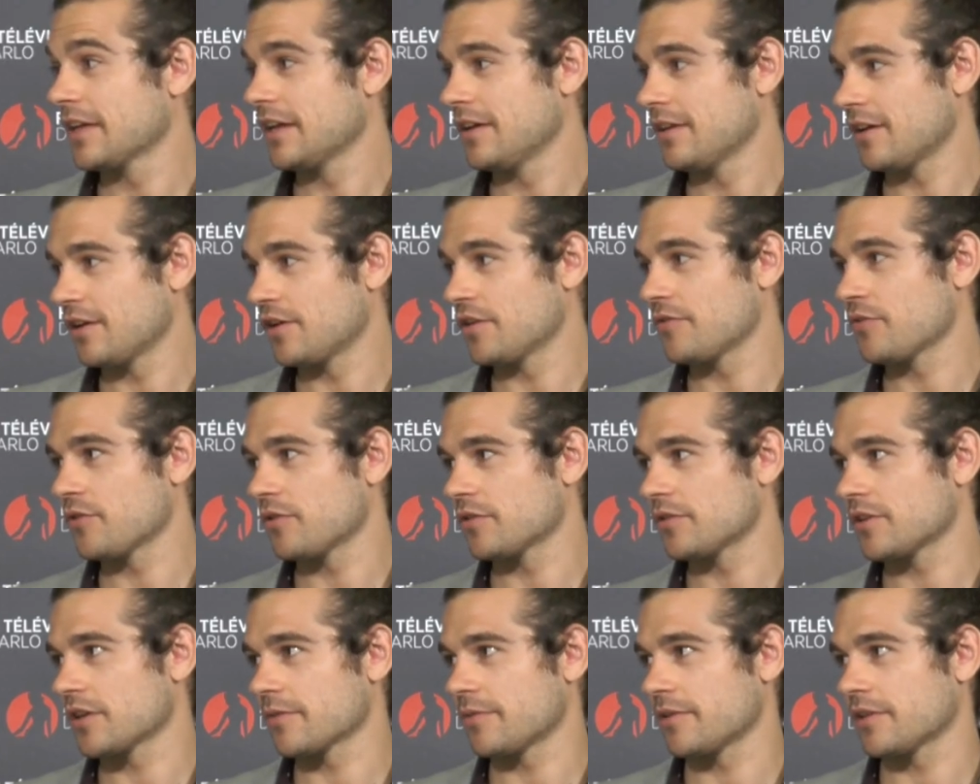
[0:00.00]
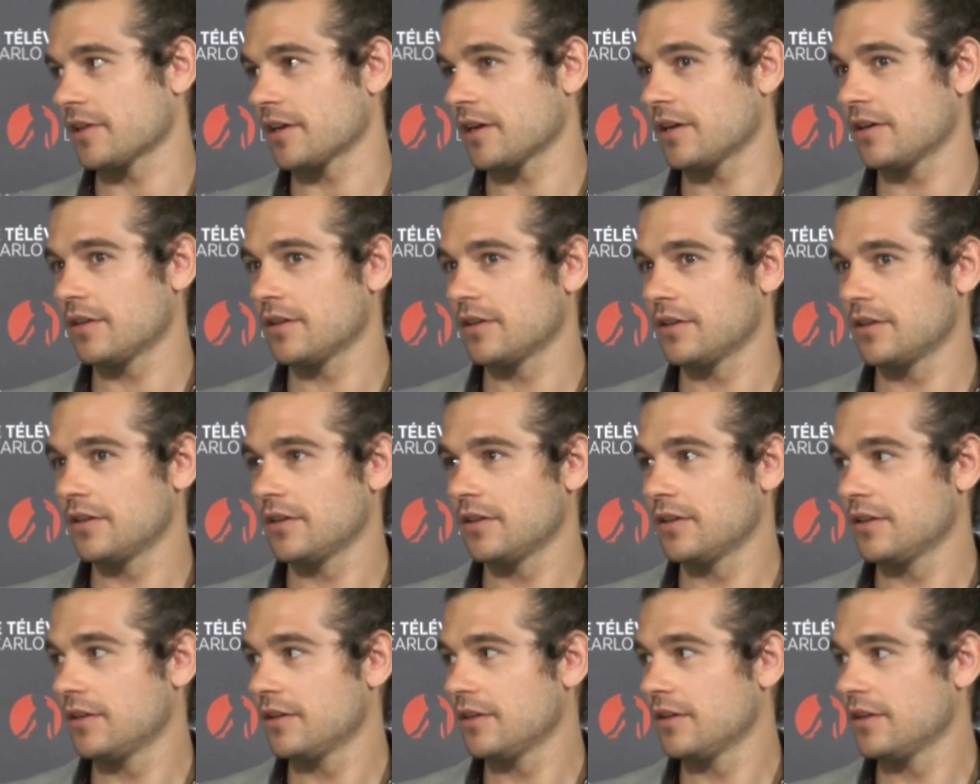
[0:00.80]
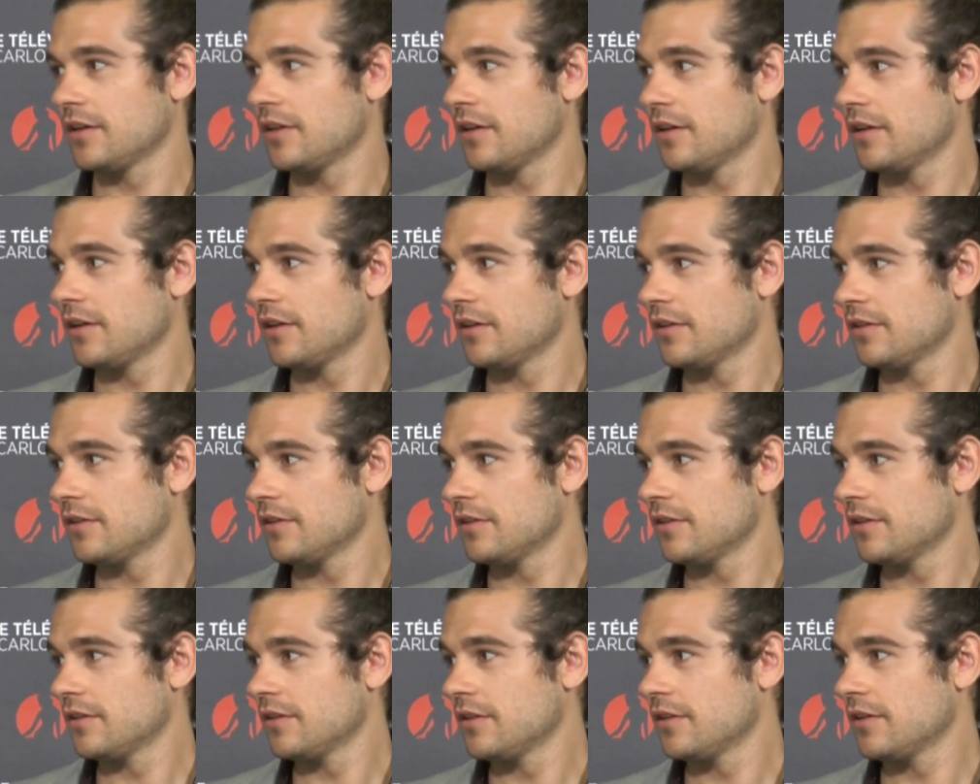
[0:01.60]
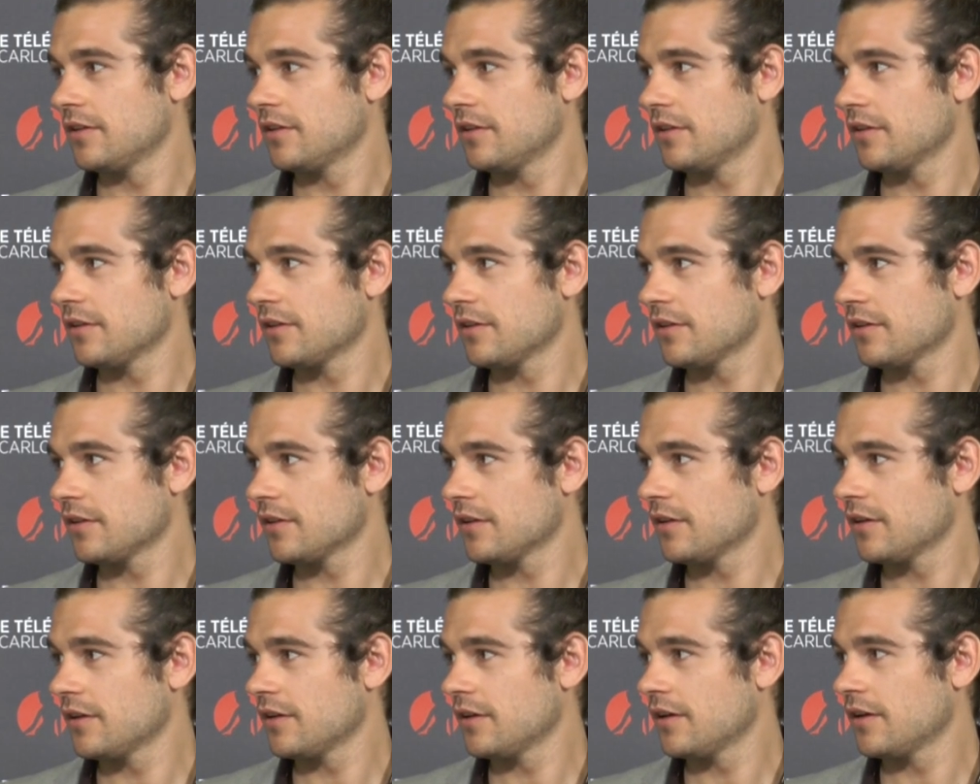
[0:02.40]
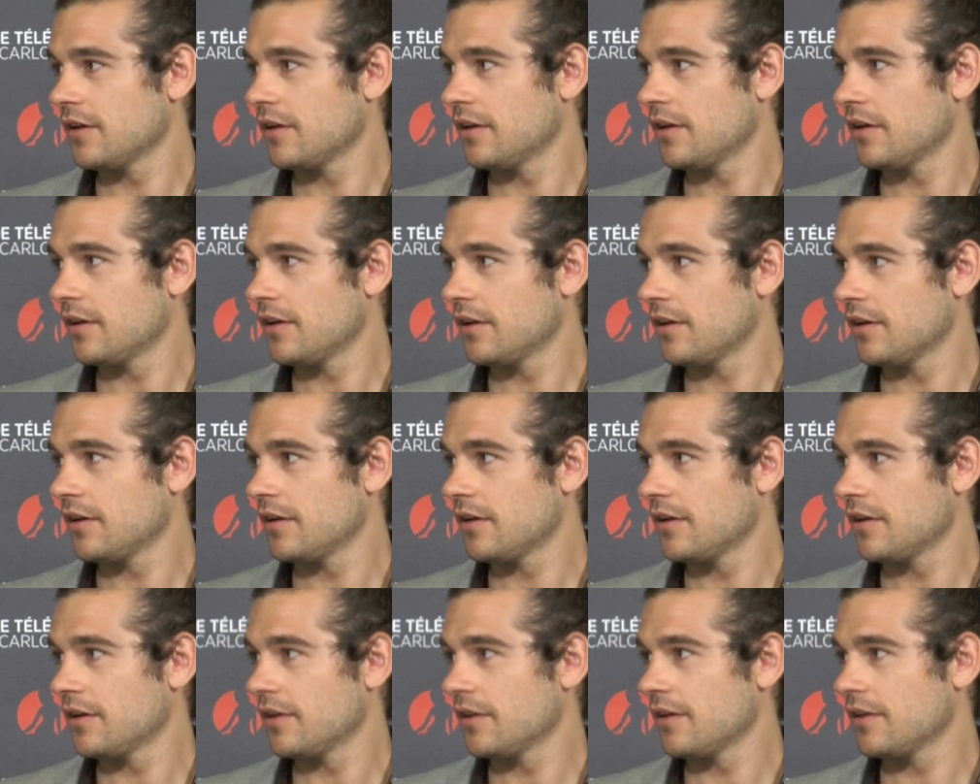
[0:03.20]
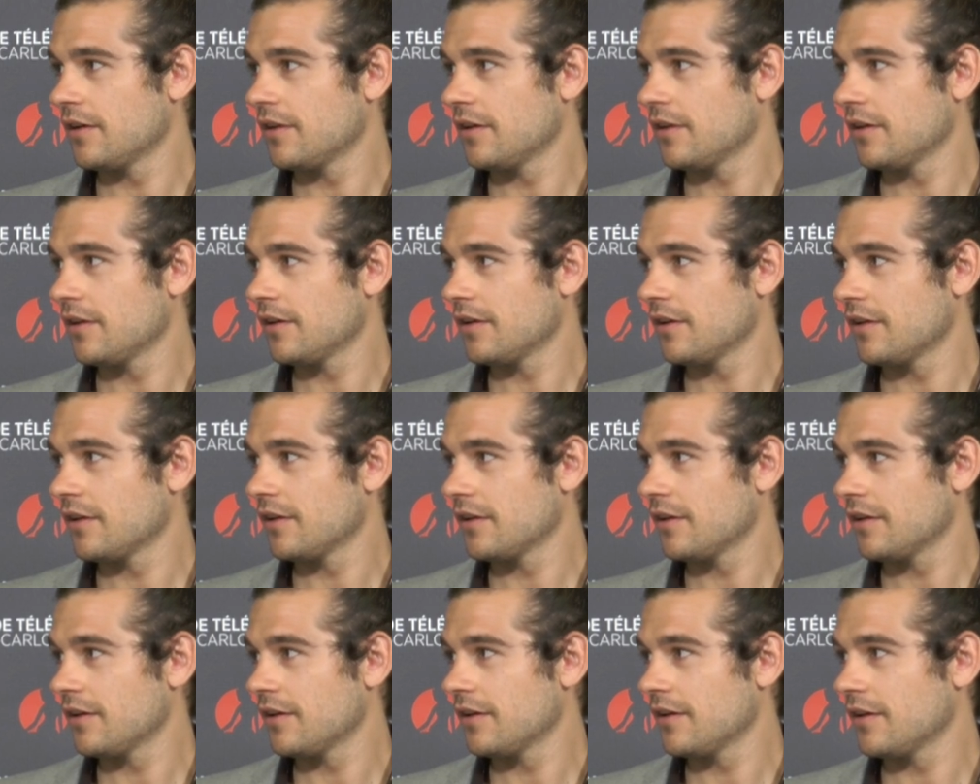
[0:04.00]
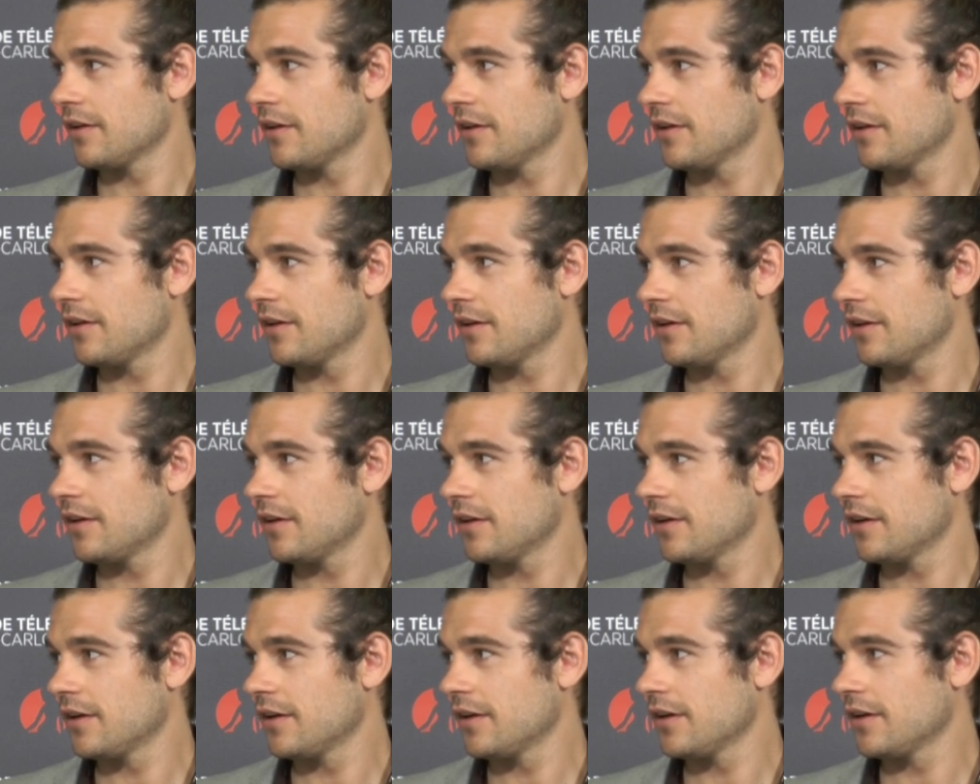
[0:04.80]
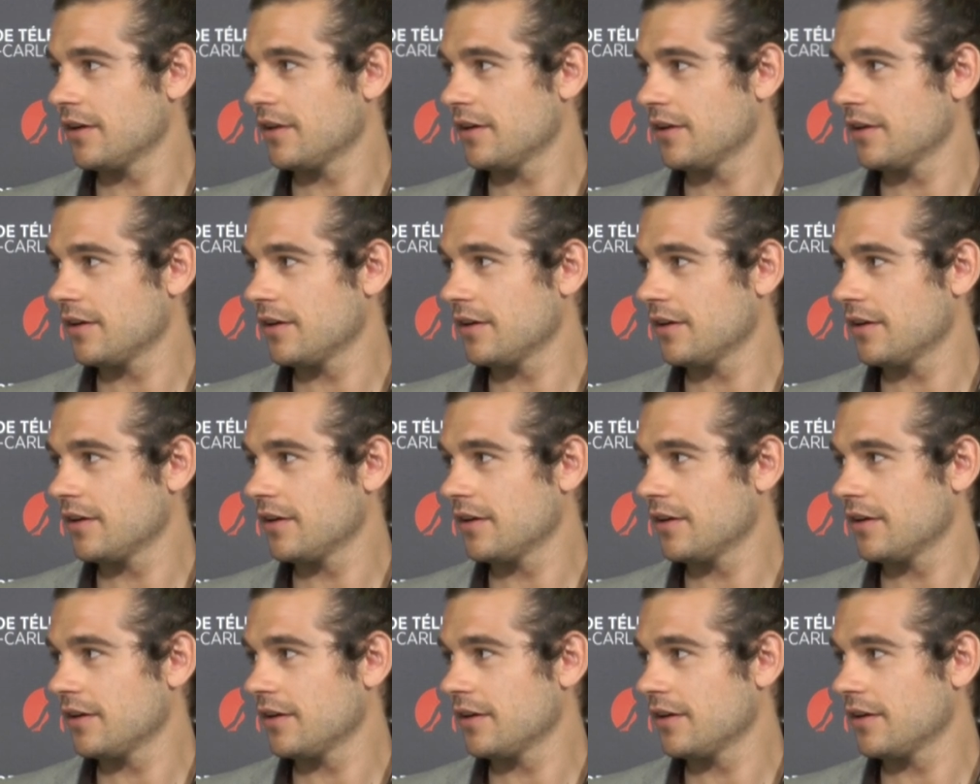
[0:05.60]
(not speaking)